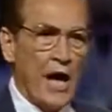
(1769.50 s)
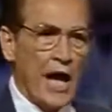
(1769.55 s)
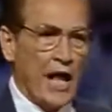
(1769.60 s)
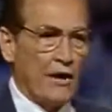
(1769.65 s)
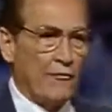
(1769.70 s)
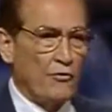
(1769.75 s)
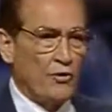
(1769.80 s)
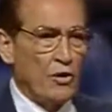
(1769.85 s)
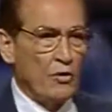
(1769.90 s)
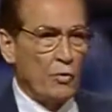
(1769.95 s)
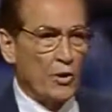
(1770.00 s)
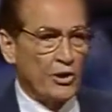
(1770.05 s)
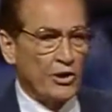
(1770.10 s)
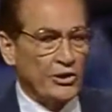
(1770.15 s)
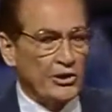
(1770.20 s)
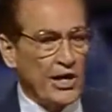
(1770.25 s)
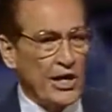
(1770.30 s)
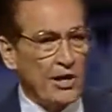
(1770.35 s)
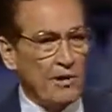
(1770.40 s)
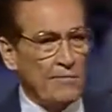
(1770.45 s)
and if you were to
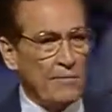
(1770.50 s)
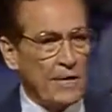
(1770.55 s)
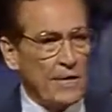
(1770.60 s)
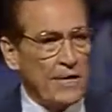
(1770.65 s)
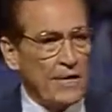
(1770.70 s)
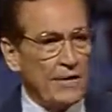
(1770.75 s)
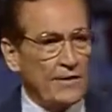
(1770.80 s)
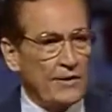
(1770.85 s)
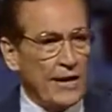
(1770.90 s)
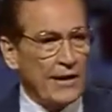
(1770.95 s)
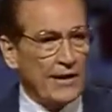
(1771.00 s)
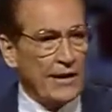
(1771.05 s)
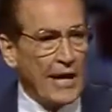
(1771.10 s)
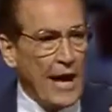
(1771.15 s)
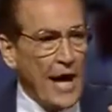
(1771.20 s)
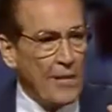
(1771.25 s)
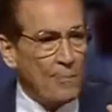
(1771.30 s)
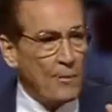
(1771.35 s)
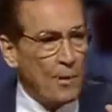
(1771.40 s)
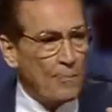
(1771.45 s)
tell me that
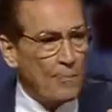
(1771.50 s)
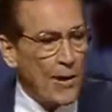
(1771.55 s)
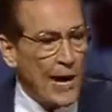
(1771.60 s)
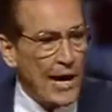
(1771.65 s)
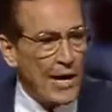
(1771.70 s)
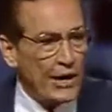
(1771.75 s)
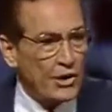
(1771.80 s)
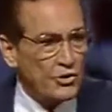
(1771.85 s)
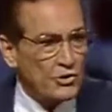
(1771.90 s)
apple pie